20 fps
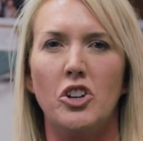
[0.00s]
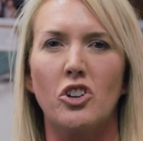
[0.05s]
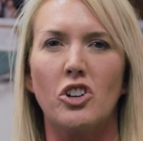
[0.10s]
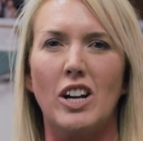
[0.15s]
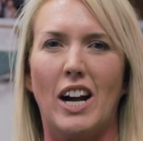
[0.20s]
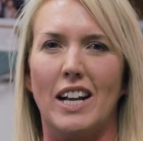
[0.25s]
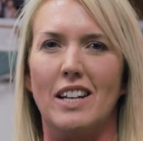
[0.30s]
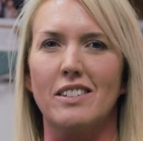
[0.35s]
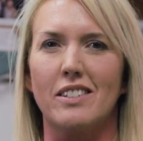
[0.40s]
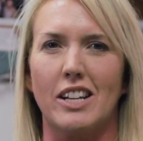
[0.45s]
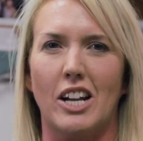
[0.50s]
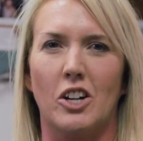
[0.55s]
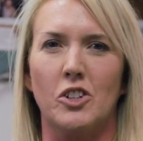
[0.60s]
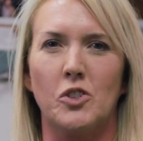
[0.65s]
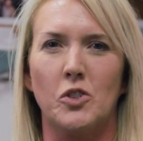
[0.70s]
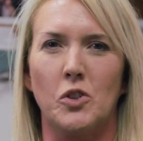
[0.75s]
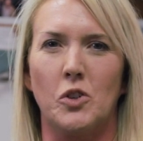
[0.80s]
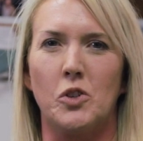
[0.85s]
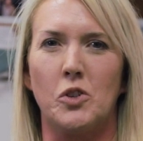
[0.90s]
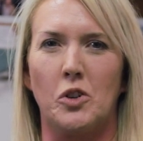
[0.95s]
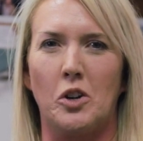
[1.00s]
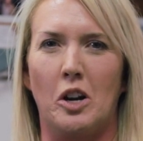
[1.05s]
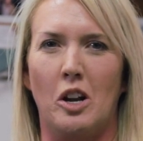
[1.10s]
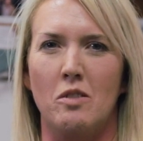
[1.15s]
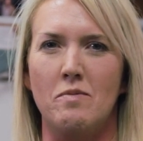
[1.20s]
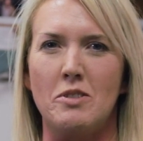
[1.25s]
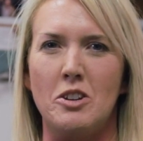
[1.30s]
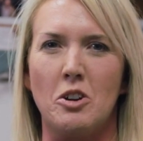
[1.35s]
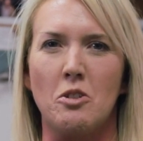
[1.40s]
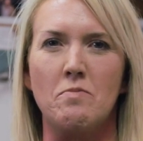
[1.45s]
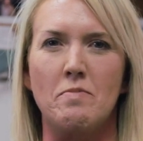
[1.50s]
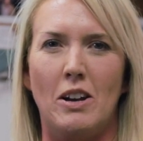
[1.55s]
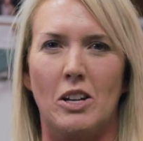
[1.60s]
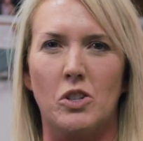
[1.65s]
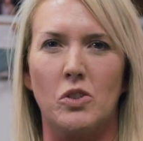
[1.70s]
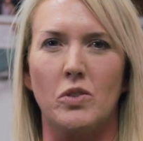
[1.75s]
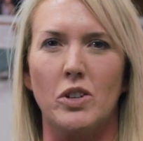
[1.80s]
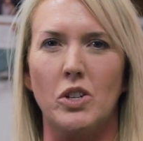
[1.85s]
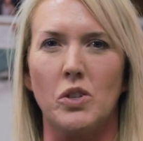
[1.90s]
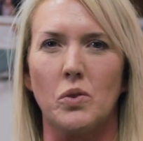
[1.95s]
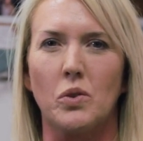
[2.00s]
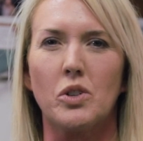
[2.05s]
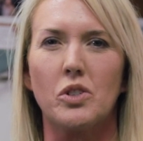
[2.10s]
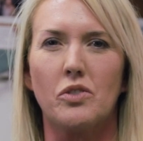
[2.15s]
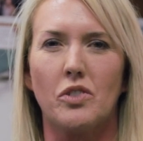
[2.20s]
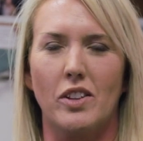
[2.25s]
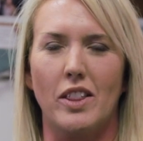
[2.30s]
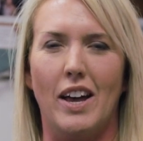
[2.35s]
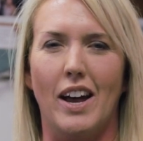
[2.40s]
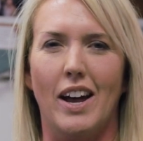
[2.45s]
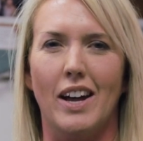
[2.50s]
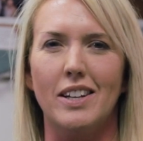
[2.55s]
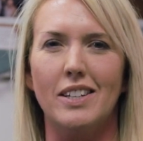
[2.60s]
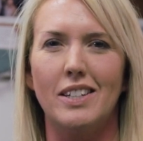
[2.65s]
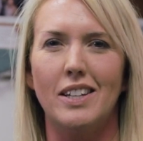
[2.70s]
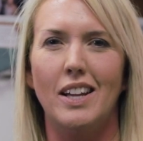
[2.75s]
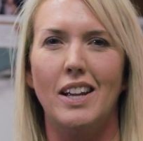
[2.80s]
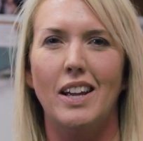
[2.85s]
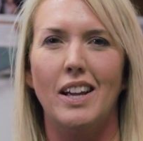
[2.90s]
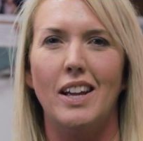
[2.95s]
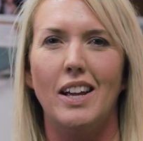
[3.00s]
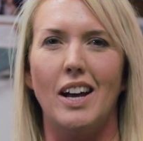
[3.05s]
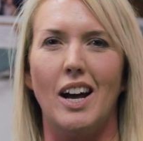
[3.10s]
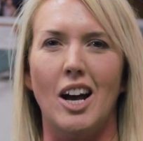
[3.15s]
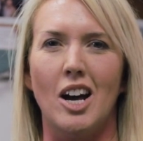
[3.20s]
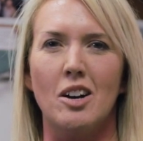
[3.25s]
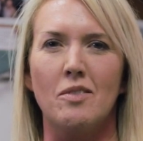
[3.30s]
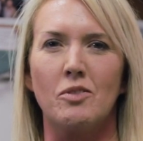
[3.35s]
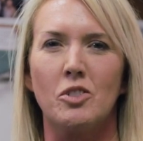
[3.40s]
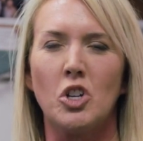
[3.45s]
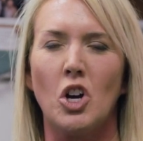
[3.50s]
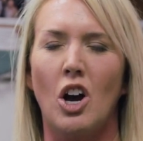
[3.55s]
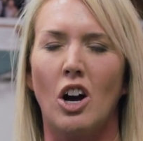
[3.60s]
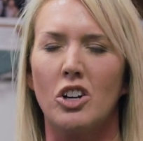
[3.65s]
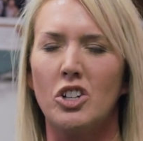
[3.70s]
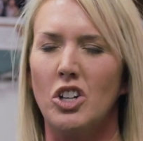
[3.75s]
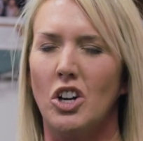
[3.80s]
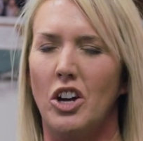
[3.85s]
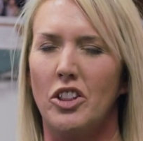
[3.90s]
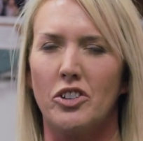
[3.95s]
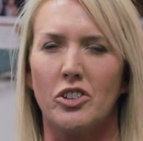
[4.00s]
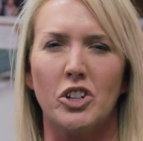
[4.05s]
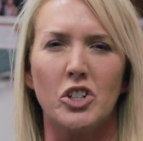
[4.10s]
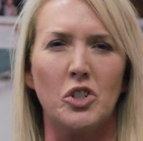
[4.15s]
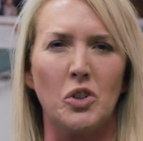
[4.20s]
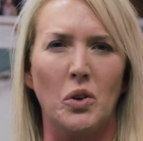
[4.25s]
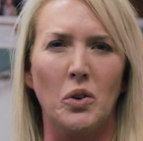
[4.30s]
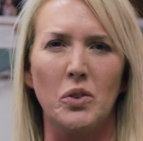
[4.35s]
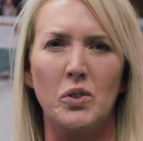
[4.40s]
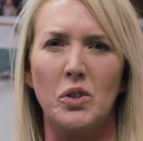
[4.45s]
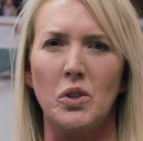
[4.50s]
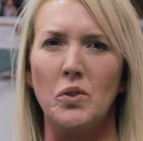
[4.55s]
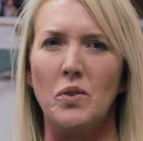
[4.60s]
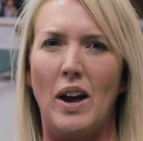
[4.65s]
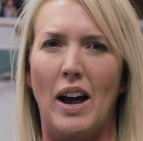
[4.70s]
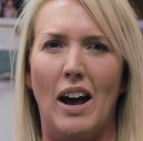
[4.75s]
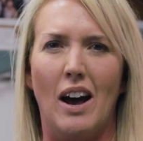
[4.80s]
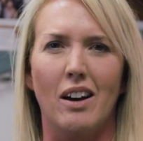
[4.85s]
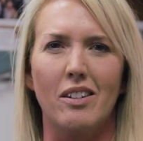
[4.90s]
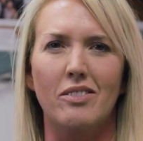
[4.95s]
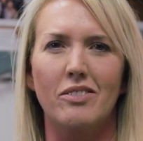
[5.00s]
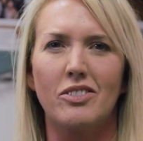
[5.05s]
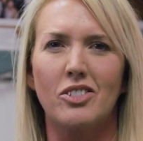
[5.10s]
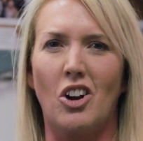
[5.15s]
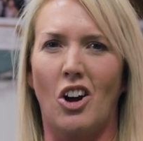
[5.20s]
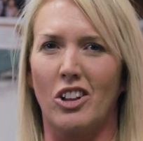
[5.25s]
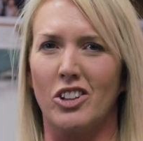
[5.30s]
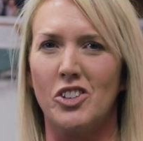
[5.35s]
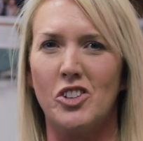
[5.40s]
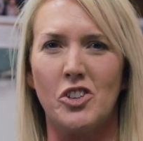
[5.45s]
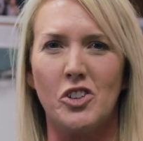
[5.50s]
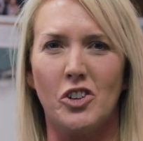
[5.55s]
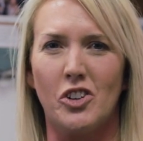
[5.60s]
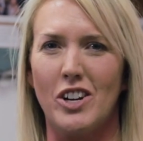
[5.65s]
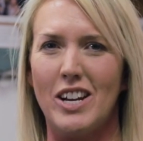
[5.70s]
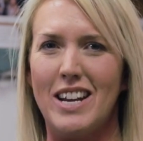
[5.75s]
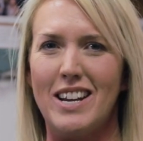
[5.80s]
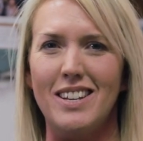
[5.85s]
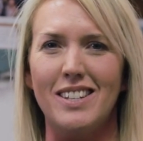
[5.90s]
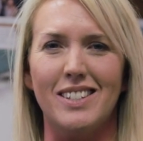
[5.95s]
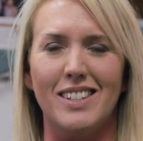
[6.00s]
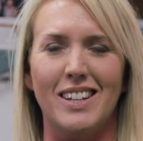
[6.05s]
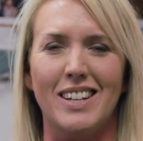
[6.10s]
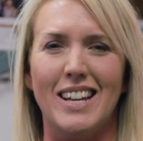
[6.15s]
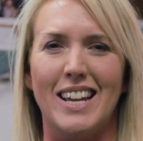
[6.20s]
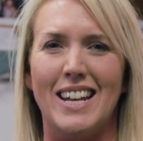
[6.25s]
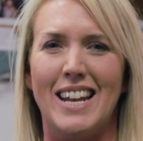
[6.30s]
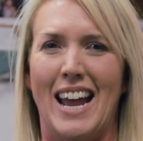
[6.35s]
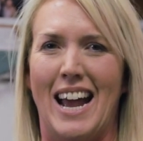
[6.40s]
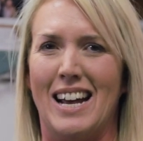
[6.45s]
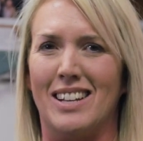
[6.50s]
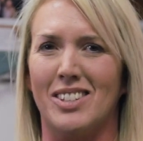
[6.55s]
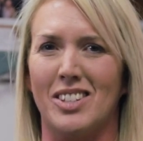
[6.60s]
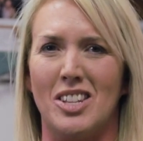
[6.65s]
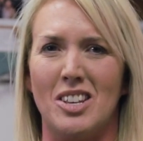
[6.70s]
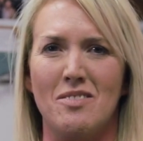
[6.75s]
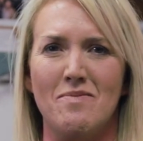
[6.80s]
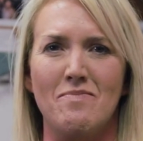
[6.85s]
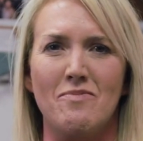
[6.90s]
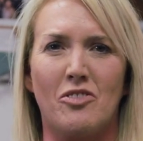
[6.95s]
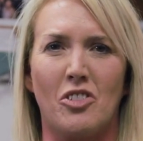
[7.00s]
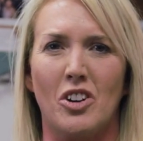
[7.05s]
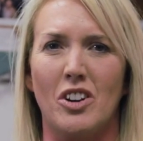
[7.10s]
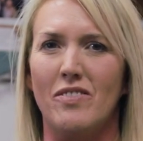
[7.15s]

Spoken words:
Your guidance counselors are going to be your best resource for that. Talk to other adults who have college degrees and ask them for